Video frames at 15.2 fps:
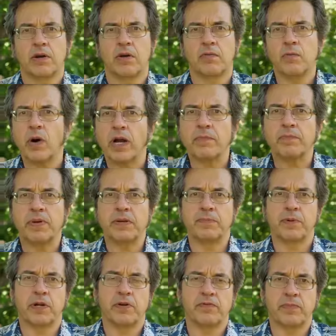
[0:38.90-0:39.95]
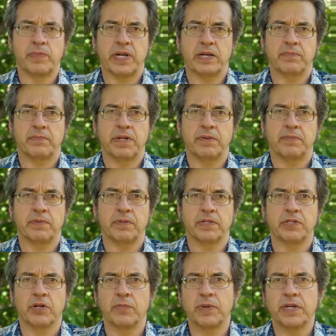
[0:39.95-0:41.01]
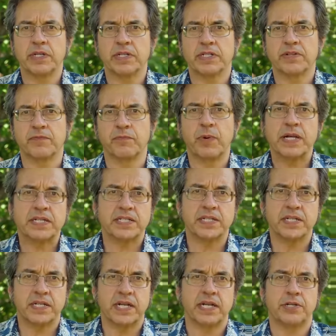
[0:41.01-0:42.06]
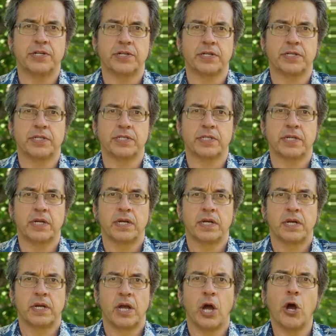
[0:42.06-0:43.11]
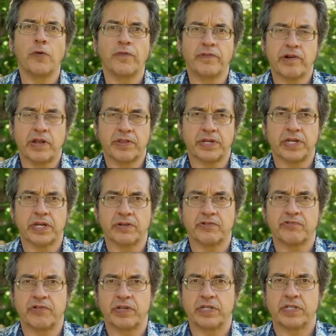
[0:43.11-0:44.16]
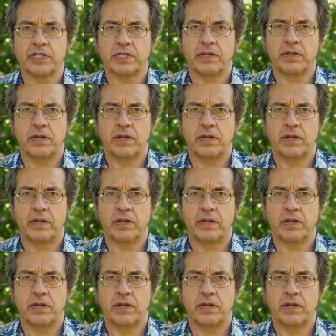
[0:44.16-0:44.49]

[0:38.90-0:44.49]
of white people over black people, the dominance of Western nations over other countries.